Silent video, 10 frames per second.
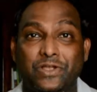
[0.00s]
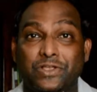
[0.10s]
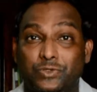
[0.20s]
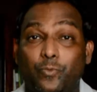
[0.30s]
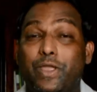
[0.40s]

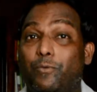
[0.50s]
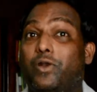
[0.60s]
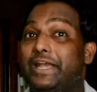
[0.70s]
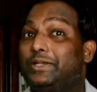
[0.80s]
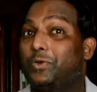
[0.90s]
So we have
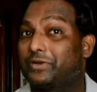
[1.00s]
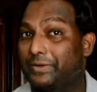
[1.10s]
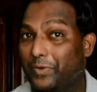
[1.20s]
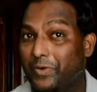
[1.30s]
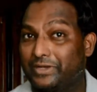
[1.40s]
already talked
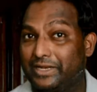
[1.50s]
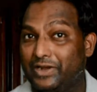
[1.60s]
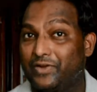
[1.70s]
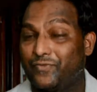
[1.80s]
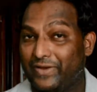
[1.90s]
about
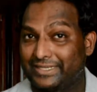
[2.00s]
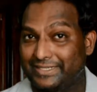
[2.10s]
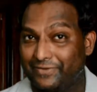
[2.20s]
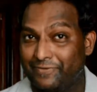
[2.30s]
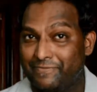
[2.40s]

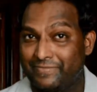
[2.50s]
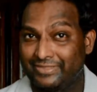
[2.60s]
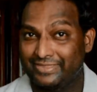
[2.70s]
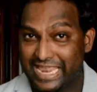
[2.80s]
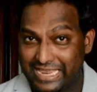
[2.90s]
reflective
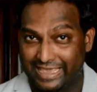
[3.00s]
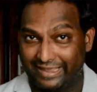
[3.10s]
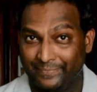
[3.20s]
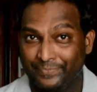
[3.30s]
thinking.